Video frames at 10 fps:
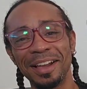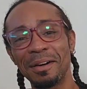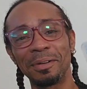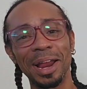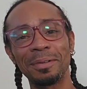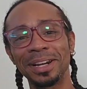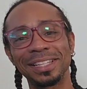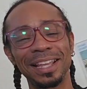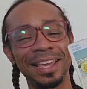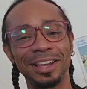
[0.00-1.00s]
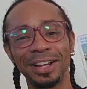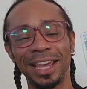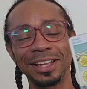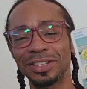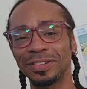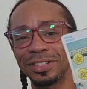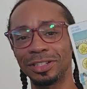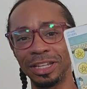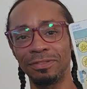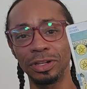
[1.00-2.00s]
what I want to say here, Cancer,
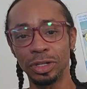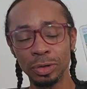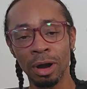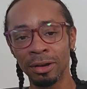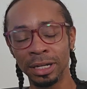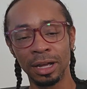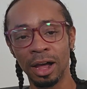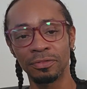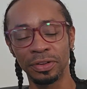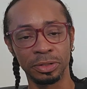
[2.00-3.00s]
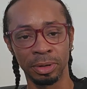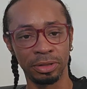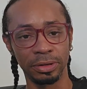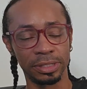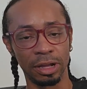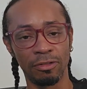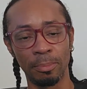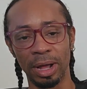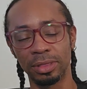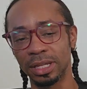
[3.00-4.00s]
is even you are in conflict with yourself
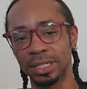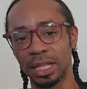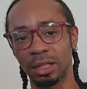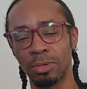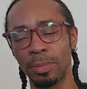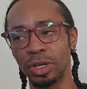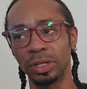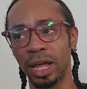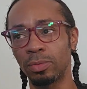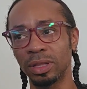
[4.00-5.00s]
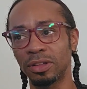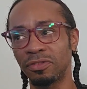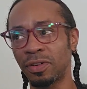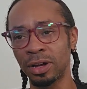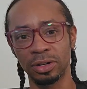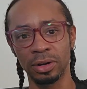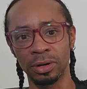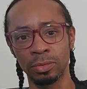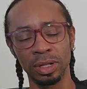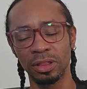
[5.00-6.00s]
about this at the moment. You're like, what the fuck,
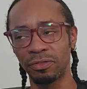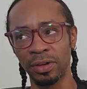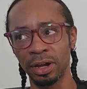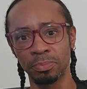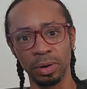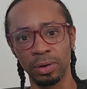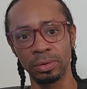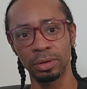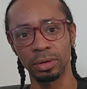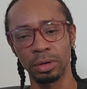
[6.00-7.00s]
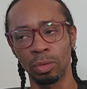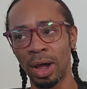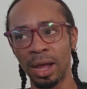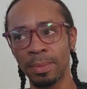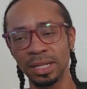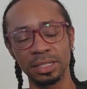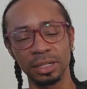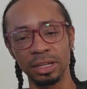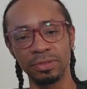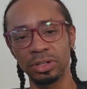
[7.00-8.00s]
girl? What the fuck, bro? Why am I
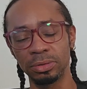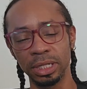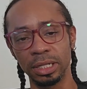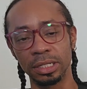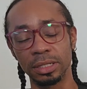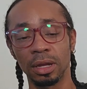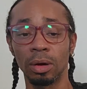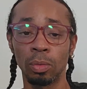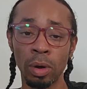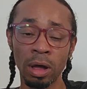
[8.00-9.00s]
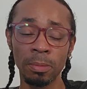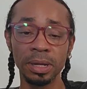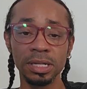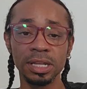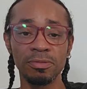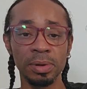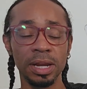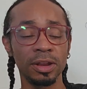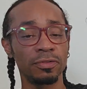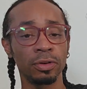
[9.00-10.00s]
still even doing this? Well, because I've been
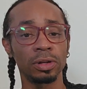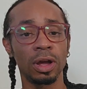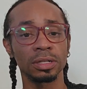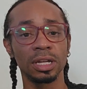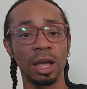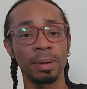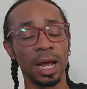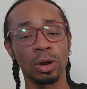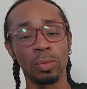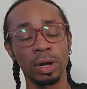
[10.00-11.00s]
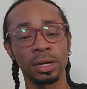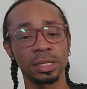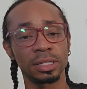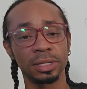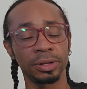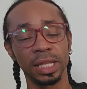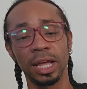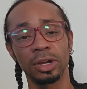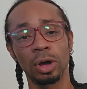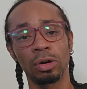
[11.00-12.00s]
in it for a long time and I don't want to necessarily
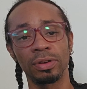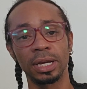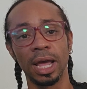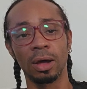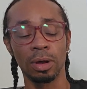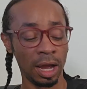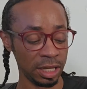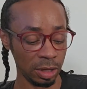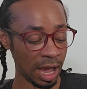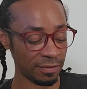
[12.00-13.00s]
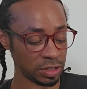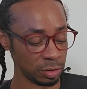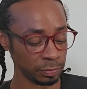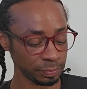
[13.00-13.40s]
let go of it now. Honey, you have to.